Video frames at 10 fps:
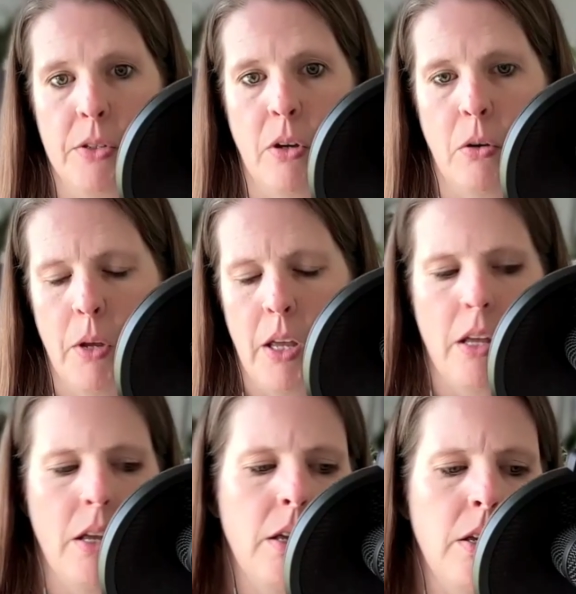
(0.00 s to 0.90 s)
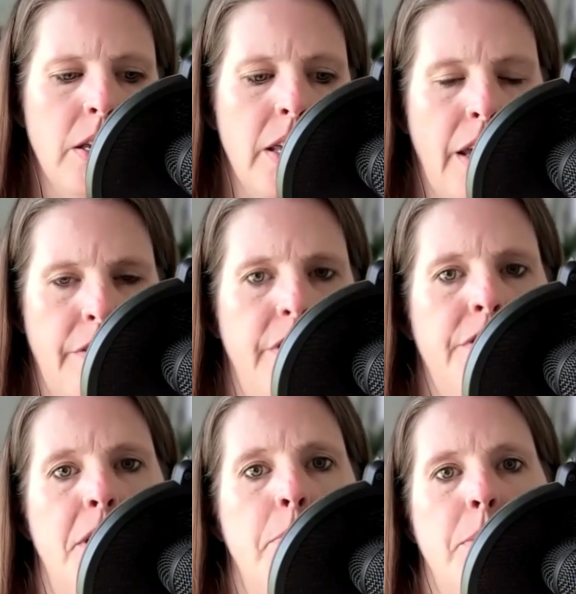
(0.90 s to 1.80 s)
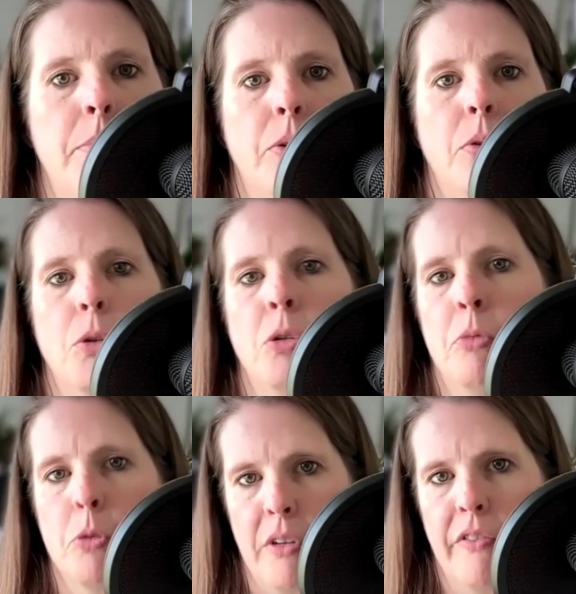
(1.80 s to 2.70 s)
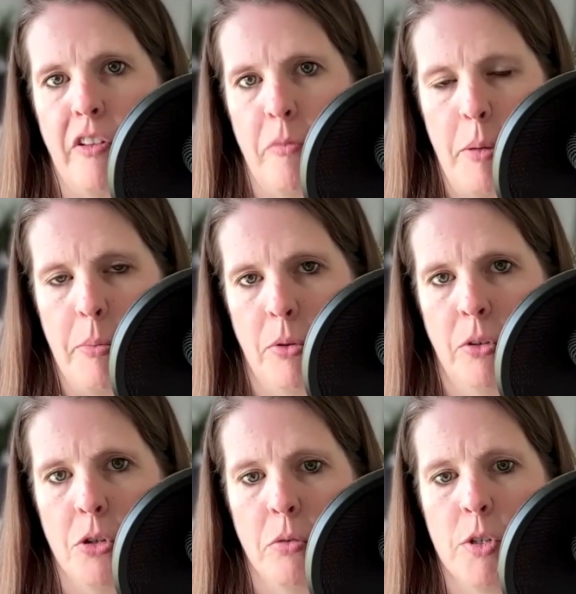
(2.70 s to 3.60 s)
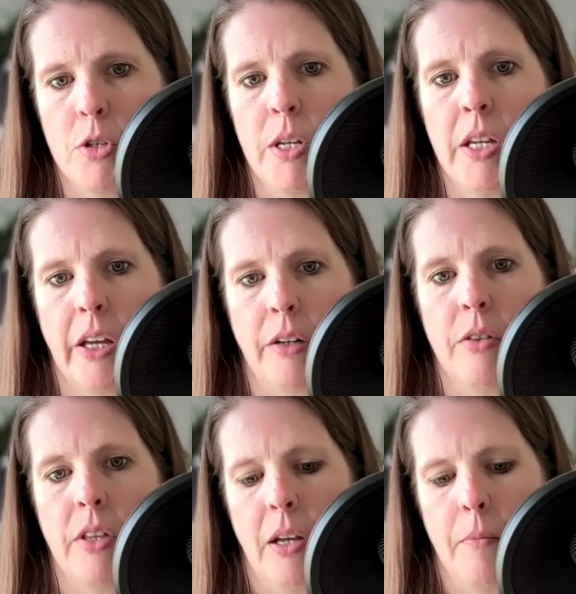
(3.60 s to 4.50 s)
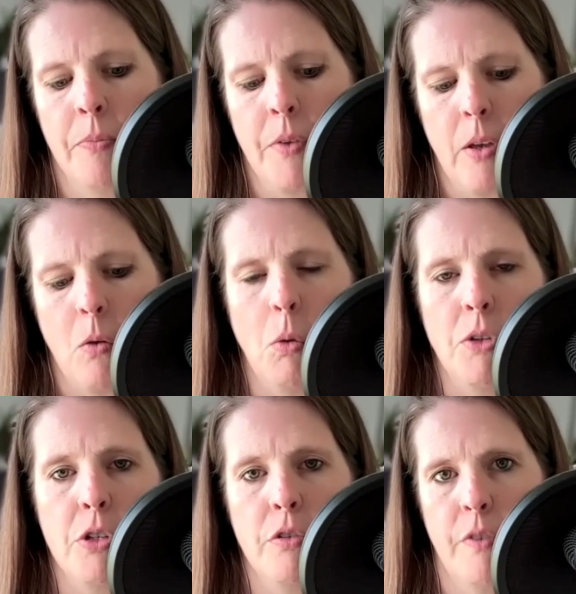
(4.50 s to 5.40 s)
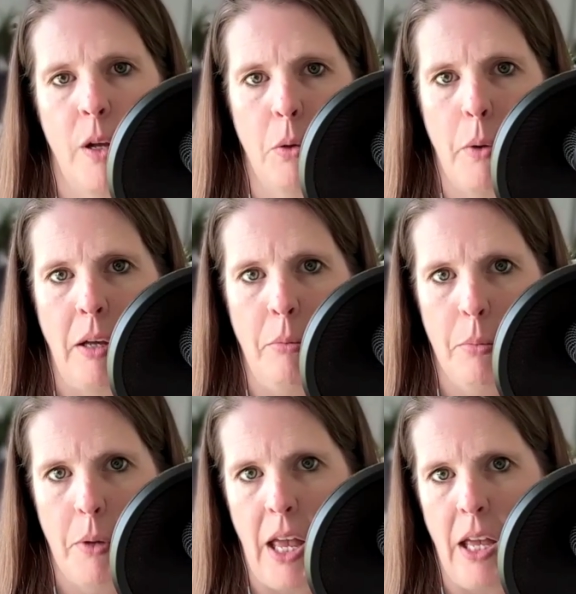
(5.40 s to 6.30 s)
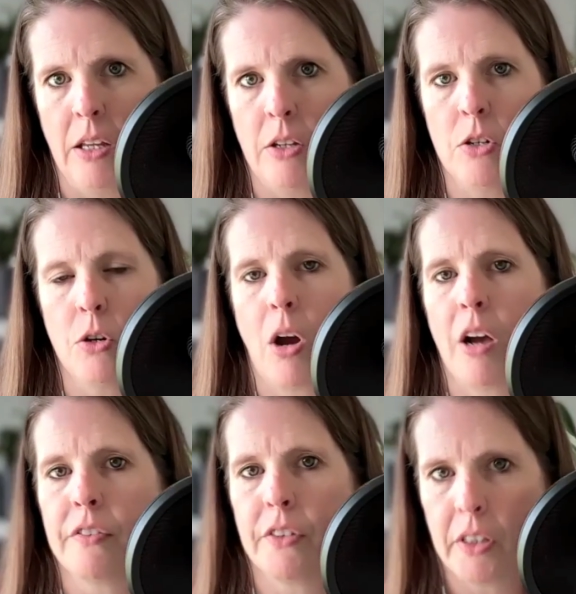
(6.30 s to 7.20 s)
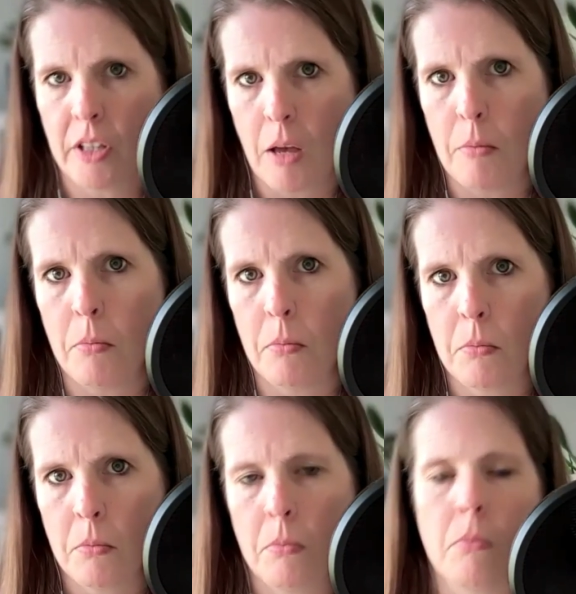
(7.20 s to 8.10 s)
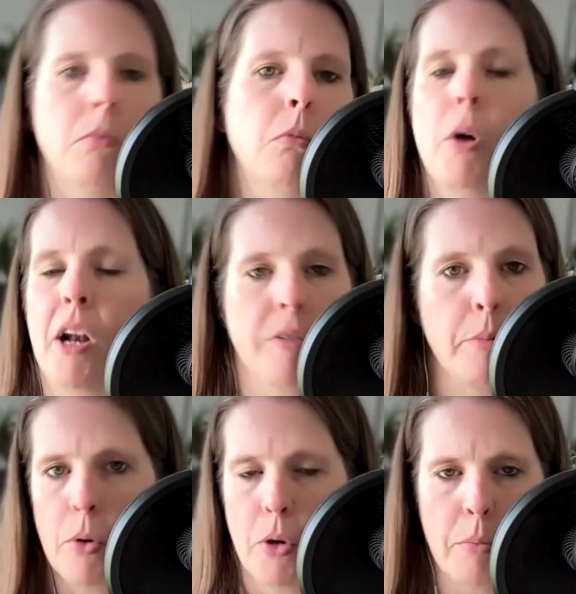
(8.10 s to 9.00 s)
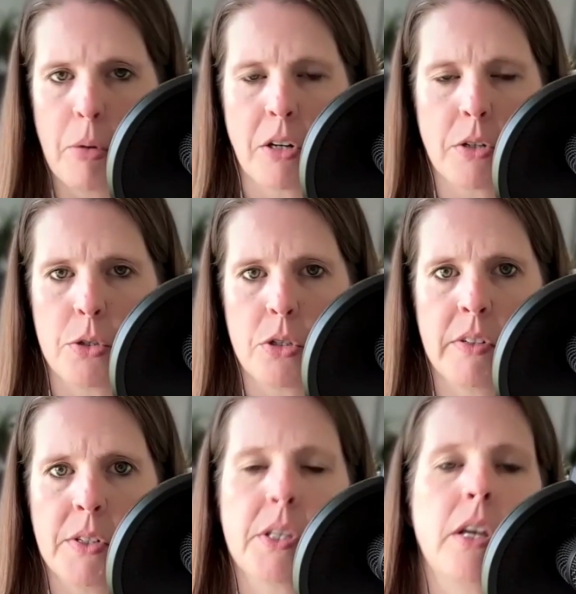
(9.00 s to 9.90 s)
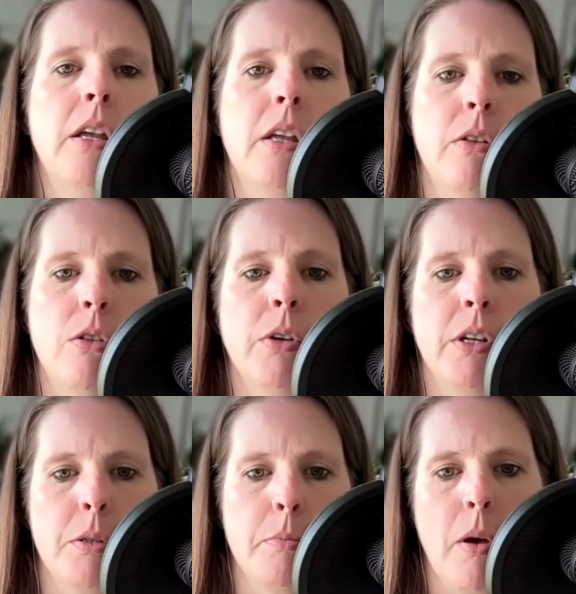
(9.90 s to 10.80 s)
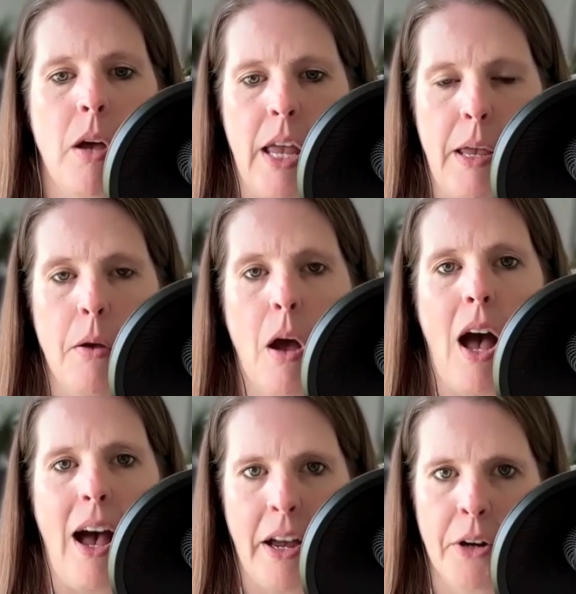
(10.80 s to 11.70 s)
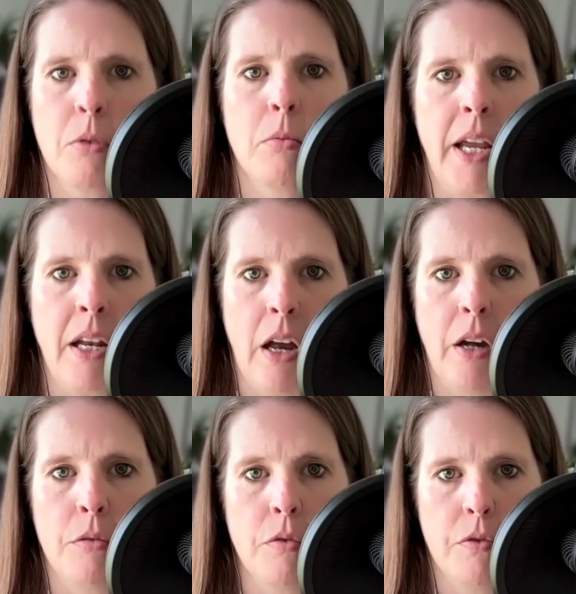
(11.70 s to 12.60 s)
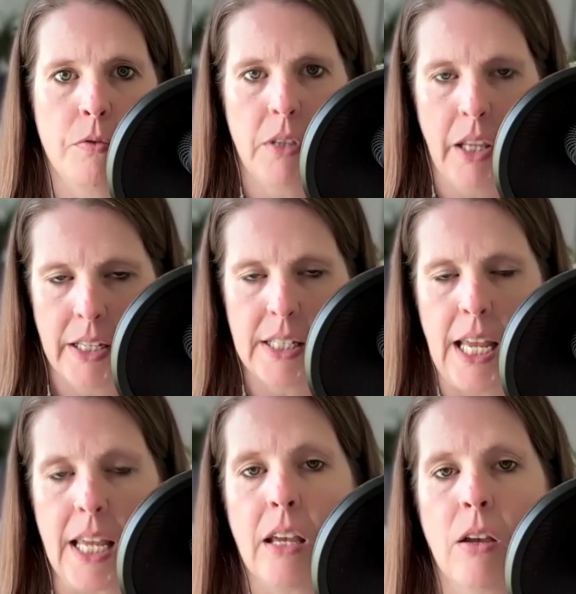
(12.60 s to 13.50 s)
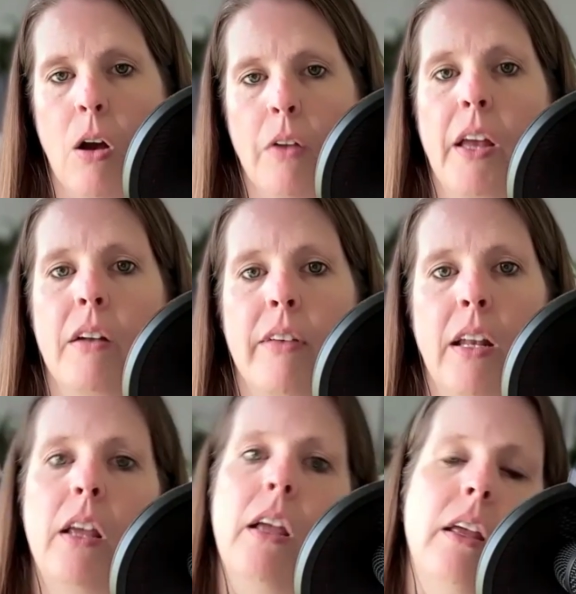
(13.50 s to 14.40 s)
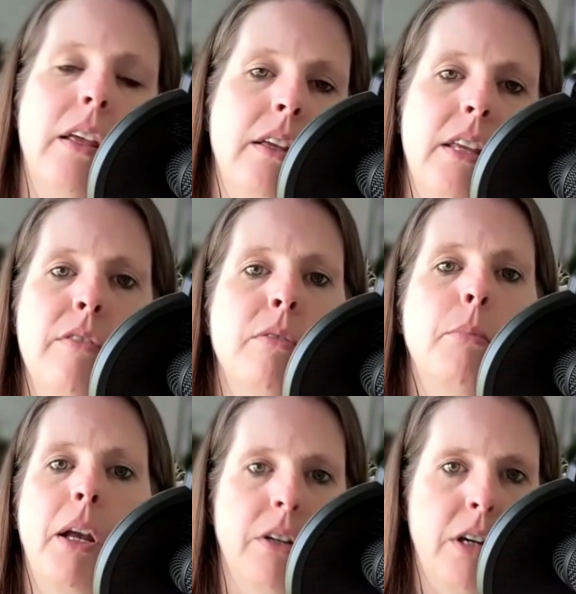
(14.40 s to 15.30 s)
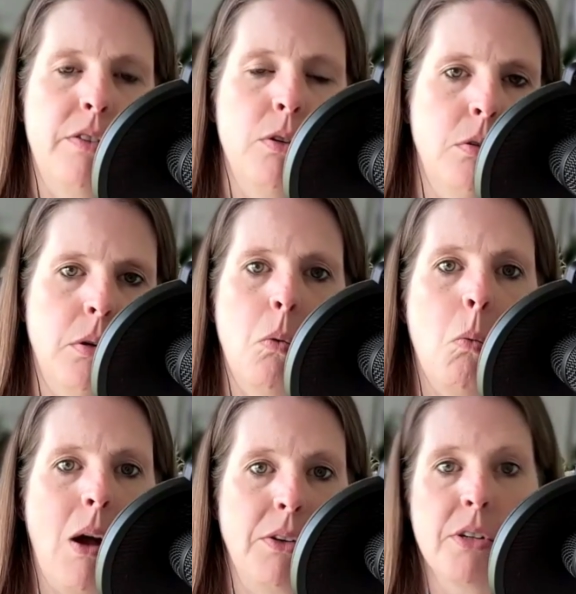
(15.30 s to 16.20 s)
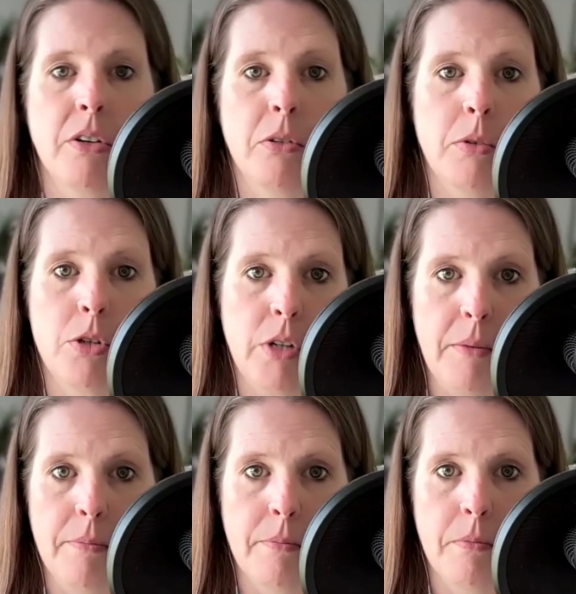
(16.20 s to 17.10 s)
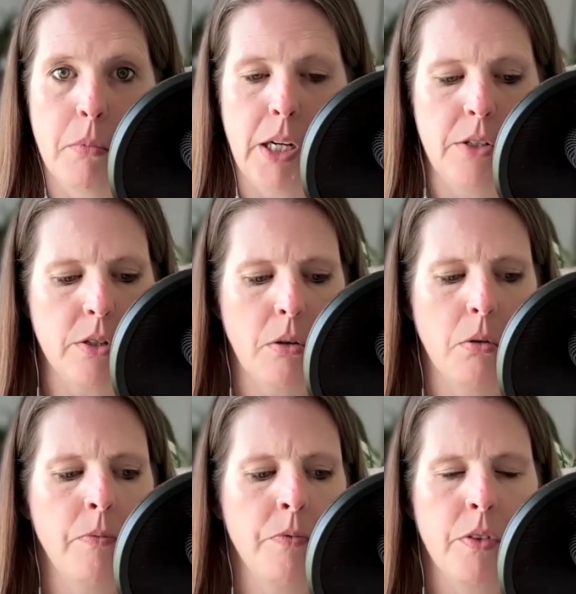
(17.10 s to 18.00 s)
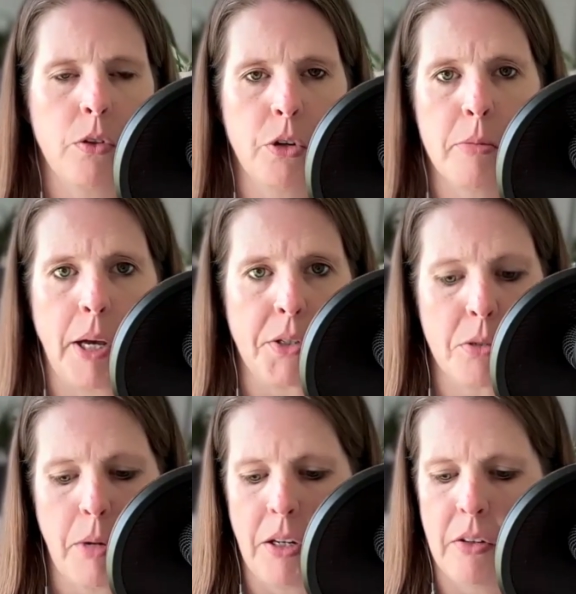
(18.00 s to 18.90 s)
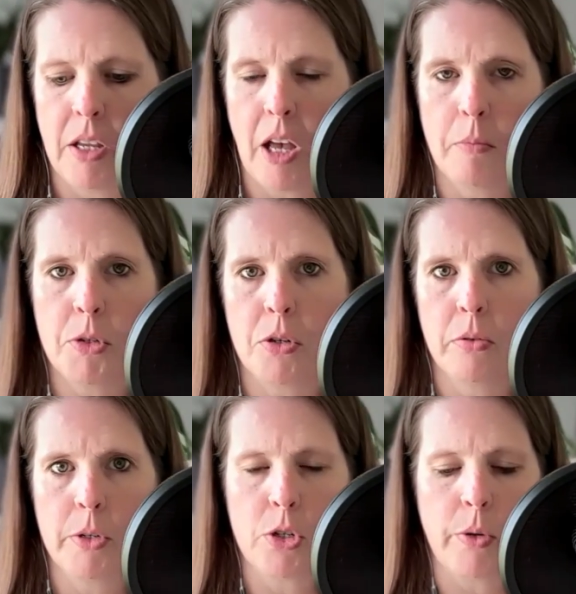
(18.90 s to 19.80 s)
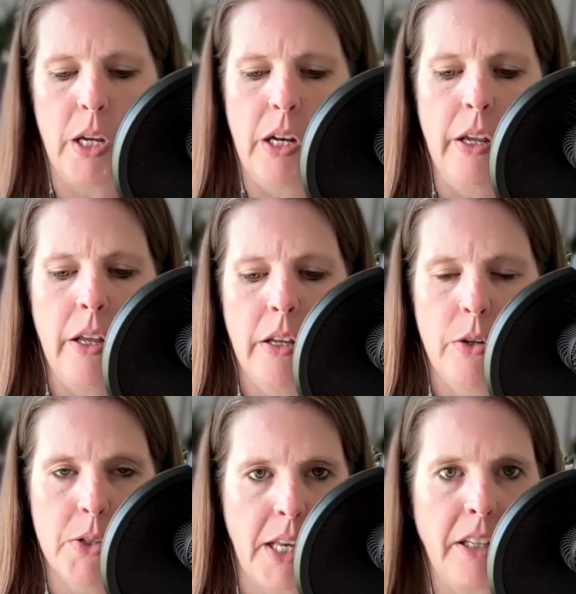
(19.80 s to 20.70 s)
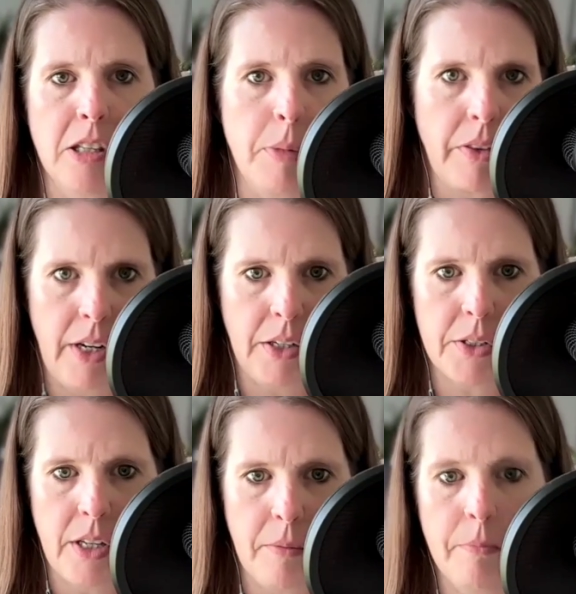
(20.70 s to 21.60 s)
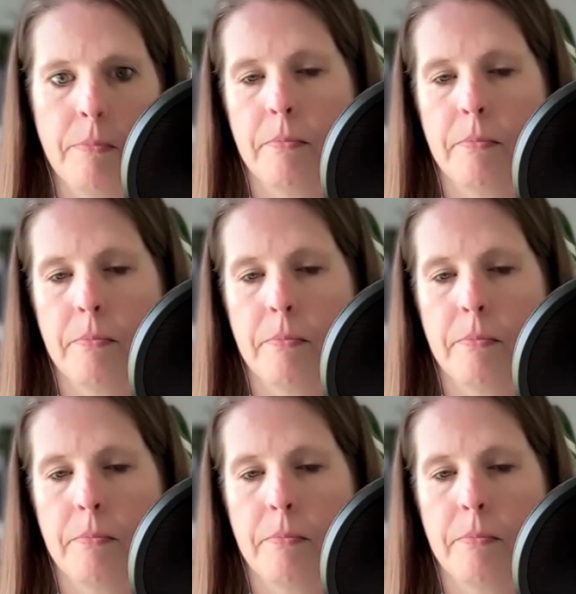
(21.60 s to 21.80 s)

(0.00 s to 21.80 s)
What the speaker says: So get 15 people in the room, 25 people on your retreat kind of thing. Once you follow up and you're offering them whatever program, product, or service, there is a higher rate of like taking on that event. Even better if you do it whilst on the retreat, right? So they're in a mastermind, they come to your retreat, you're selling them on the next thing.